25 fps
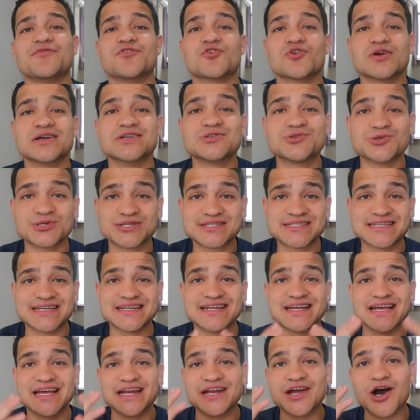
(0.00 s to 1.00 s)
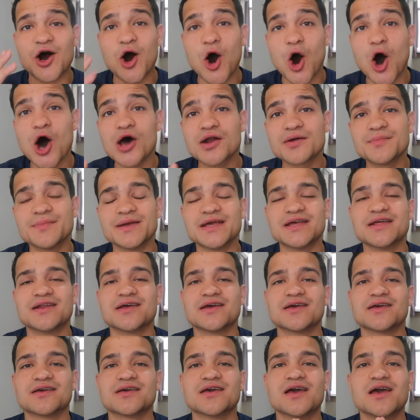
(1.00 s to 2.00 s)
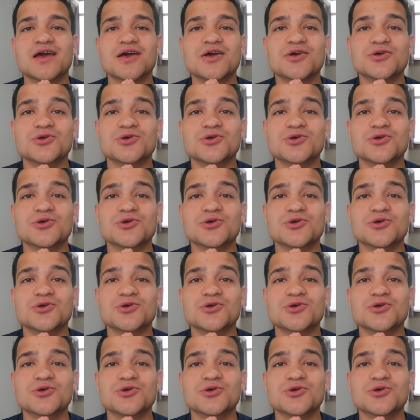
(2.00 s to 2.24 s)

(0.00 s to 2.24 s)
If you're interested in automating